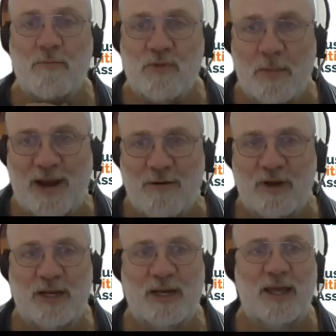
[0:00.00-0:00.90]

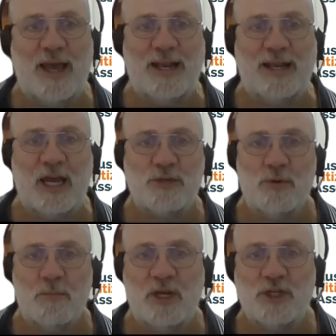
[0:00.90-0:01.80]
riparian, and
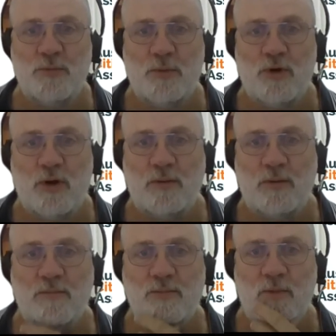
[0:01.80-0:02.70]
catchment management
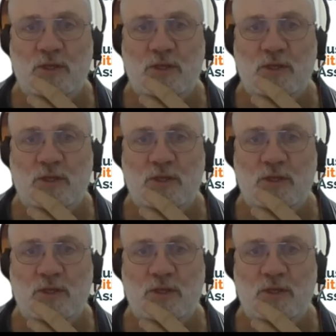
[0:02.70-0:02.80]
programs,